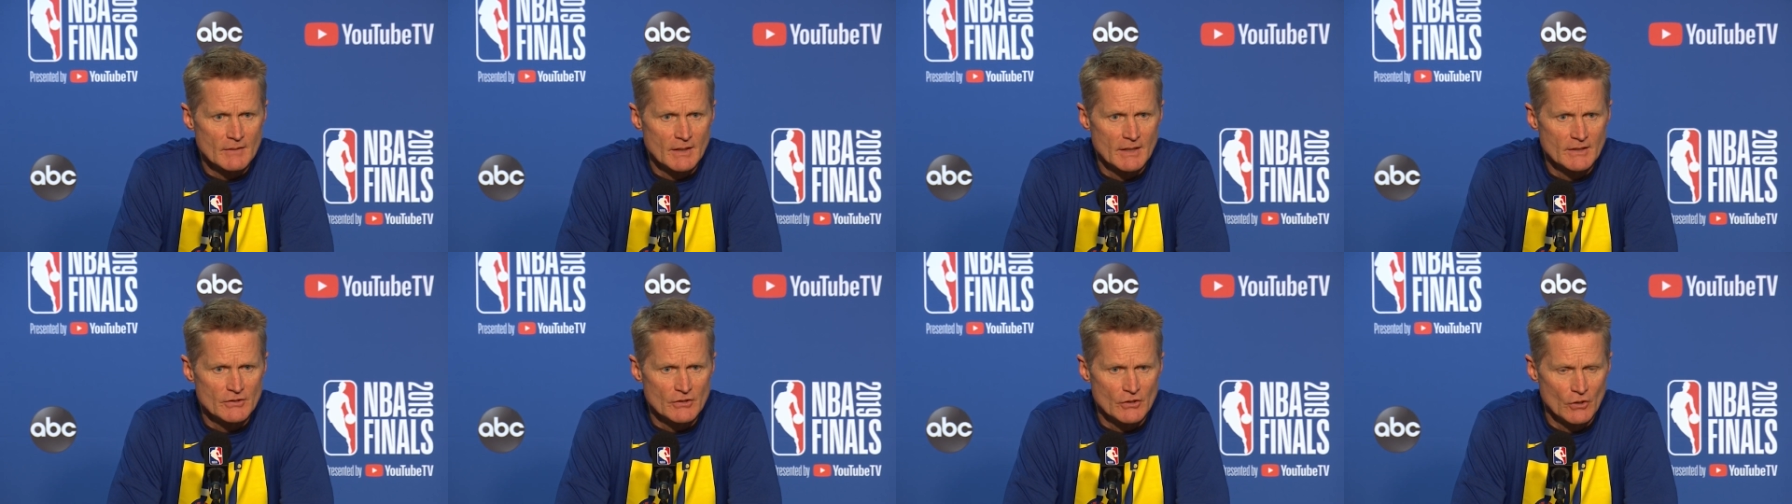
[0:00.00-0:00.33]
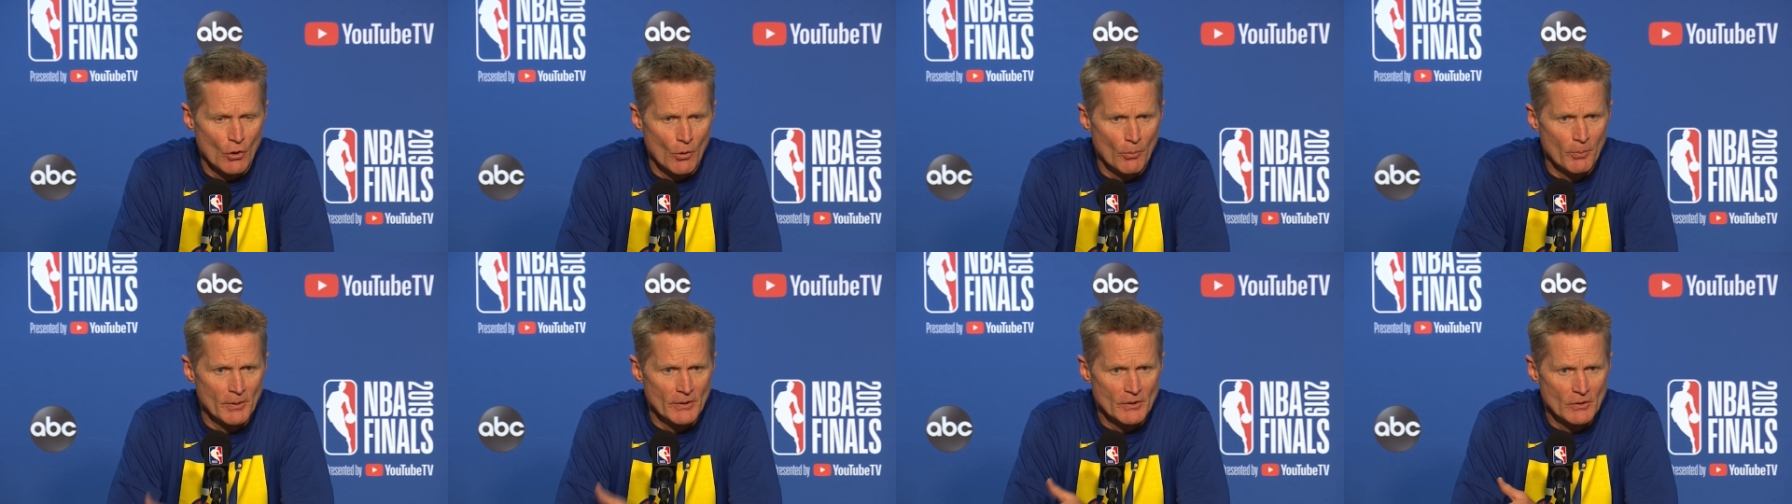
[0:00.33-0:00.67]
It's an
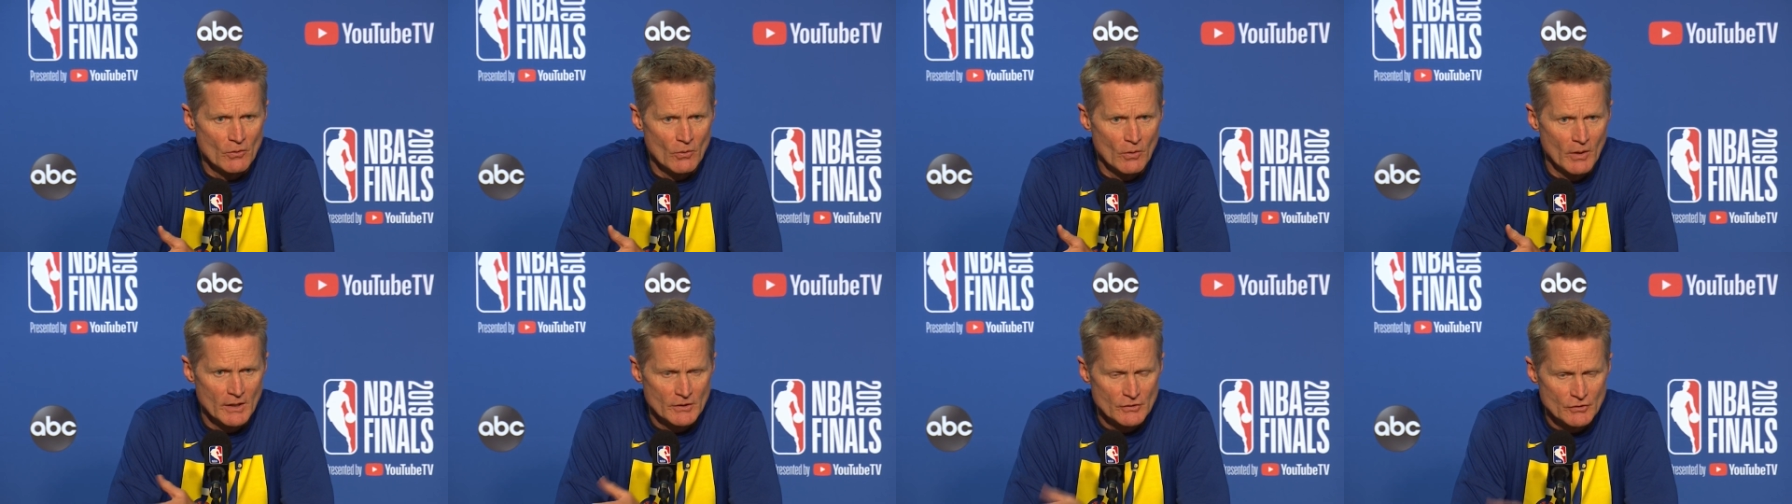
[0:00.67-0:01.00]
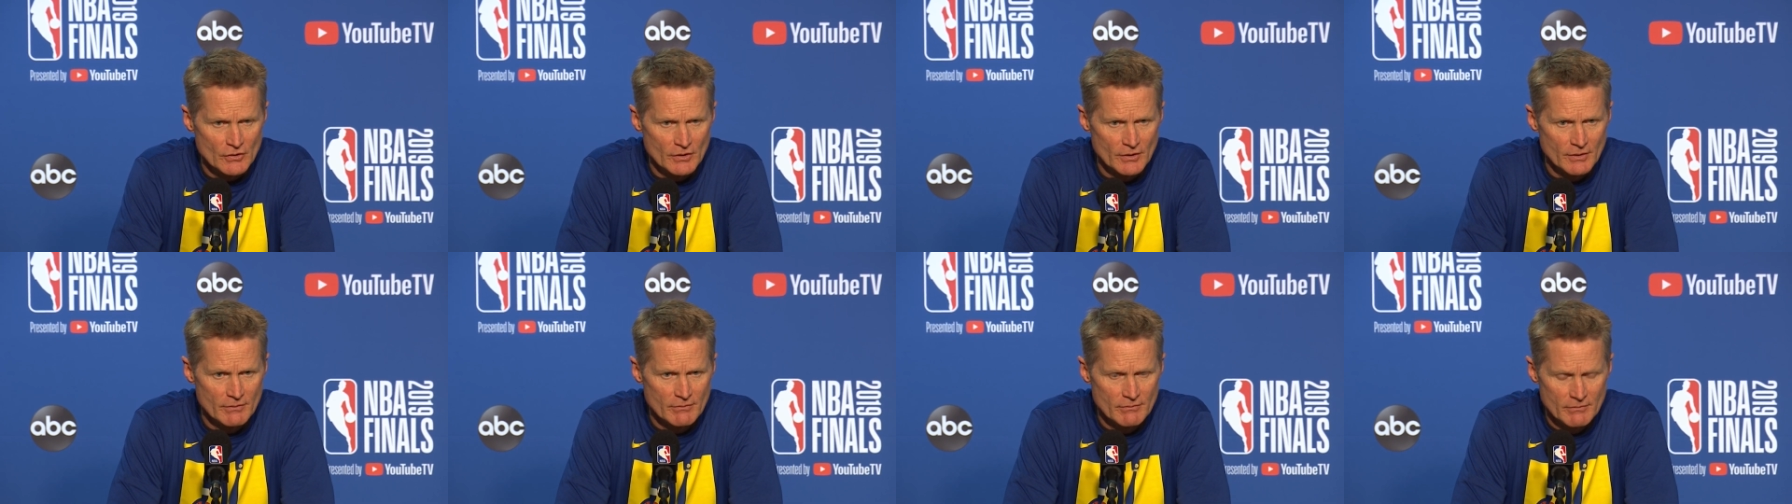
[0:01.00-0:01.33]
open
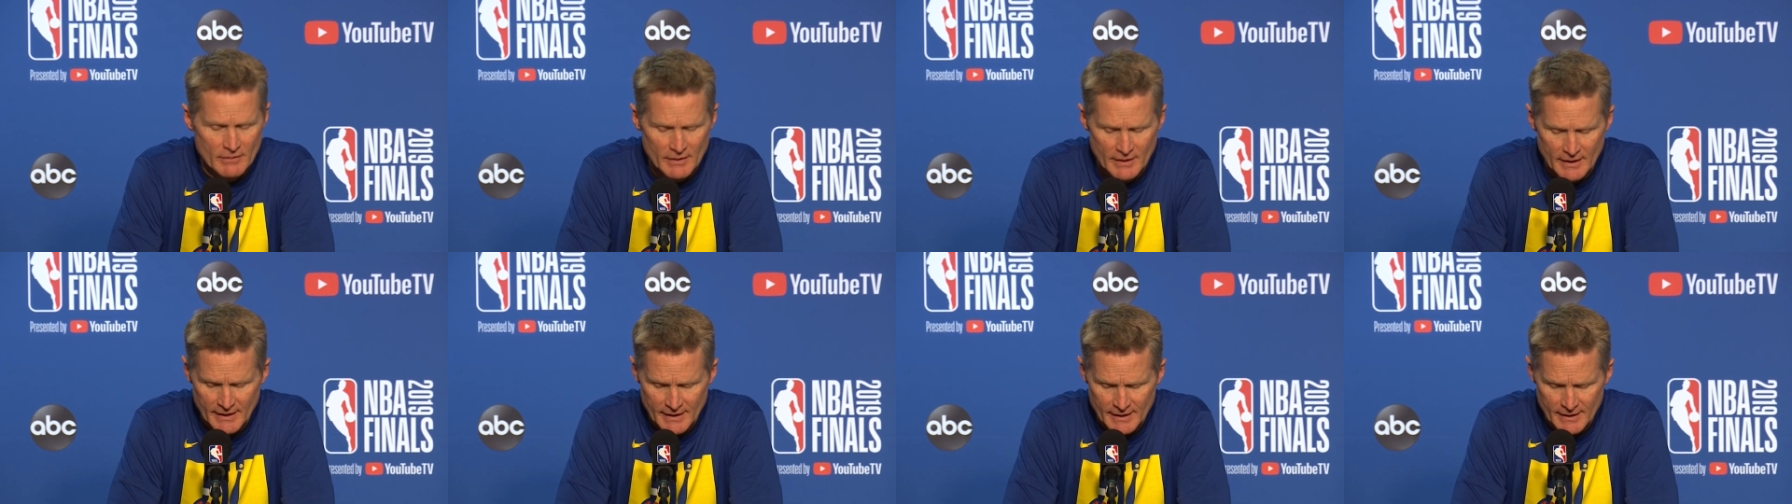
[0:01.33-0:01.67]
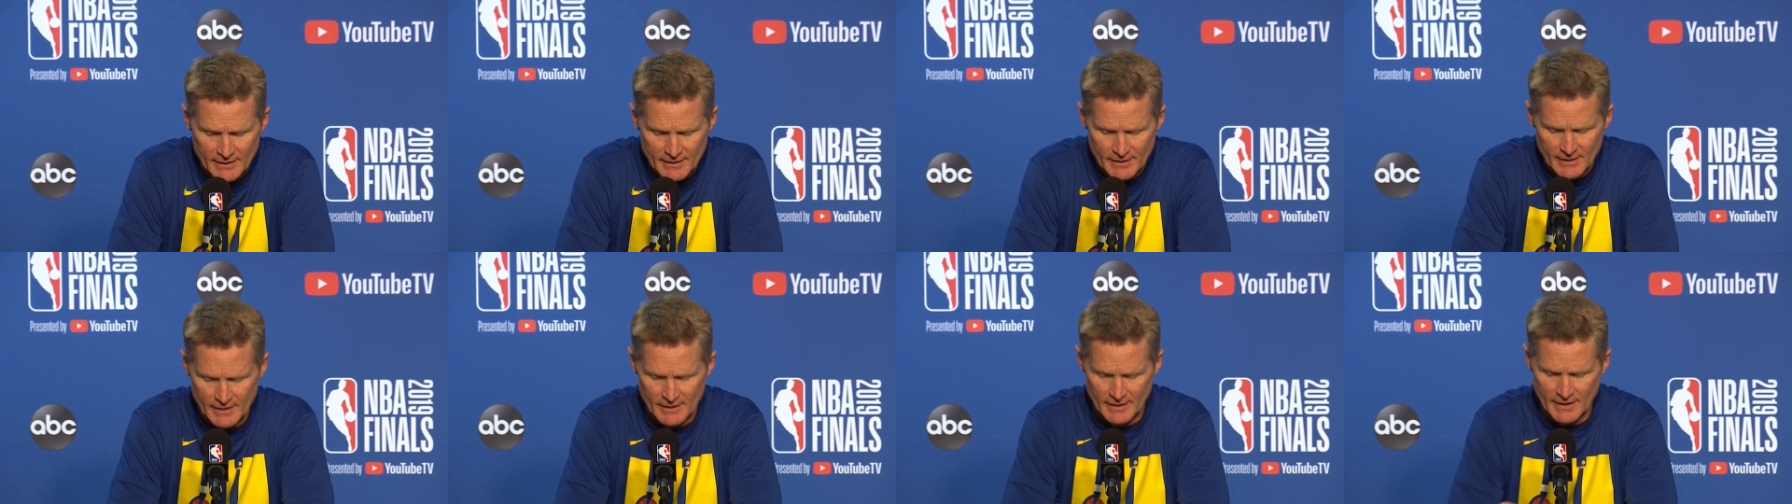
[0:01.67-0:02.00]
question.
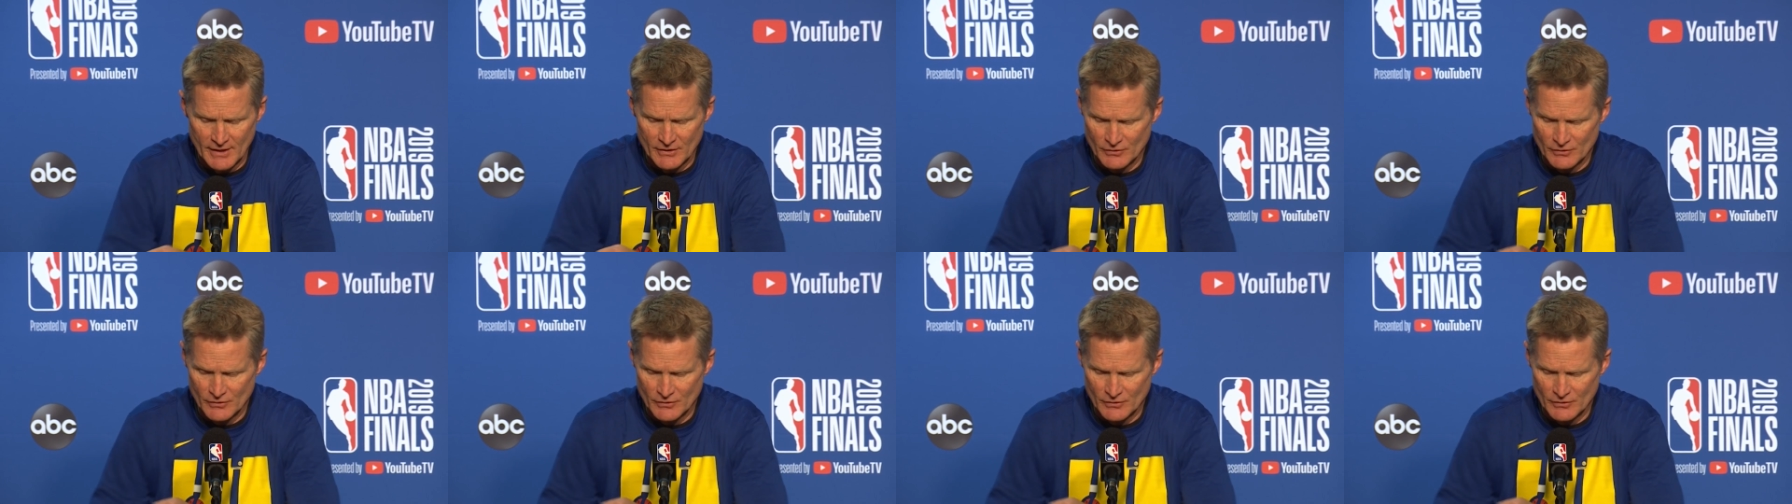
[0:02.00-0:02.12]
And uh,